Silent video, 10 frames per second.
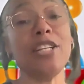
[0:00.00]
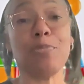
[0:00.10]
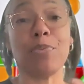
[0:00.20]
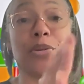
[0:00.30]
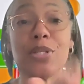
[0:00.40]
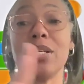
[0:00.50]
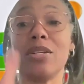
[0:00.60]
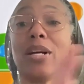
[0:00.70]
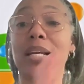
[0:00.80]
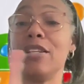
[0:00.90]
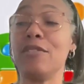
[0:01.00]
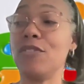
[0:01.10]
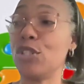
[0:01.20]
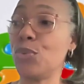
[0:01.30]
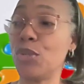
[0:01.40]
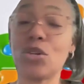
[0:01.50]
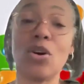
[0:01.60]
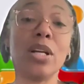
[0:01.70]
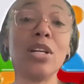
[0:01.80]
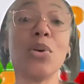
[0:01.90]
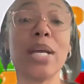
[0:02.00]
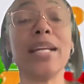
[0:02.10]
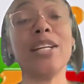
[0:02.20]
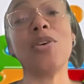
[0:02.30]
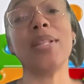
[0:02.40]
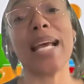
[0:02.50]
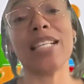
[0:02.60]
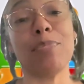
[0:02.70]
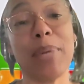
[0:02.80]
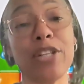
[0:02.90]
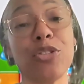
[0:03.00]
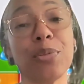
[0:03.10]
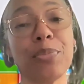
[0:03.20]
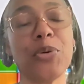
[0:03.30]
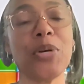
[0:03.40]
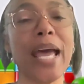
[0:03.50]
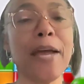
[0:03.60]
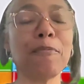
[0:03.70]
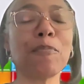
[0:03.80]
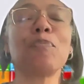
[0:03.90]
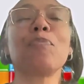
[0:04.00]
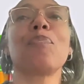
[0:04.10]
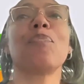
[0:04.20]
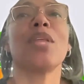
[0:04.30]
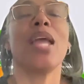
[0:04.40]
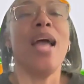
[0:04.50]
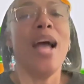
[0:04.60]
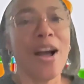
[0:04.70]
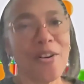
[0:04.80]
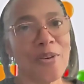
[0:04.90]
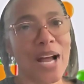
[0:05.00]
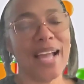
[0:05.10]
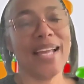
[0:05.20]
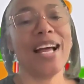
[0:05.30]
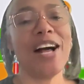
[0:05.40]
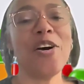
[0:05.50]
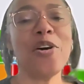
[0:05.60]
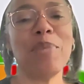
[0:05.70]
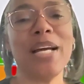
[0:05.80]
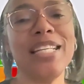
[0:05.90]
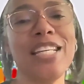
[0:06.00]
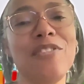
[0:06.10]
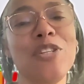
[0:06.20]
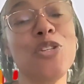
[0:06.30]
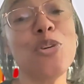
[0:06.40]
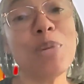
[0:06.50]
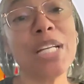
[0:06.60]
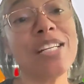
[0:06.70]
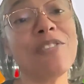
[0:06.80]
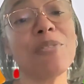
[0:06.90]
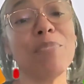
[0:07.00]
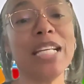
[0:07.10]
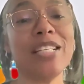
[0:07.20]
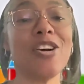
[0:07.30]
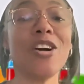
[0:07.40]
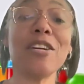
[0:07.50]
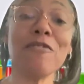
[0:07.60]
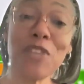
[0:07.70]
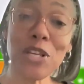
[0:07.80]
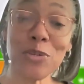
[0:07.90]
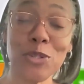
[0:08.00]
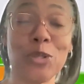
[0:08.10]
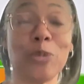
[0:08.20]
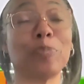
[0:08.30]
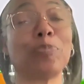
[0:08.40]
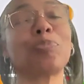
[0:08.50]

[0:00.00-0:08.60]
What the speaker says: each person or individuals are located on that spectrum. Okay. All right. I hope I didn't give you too much information or confuse you.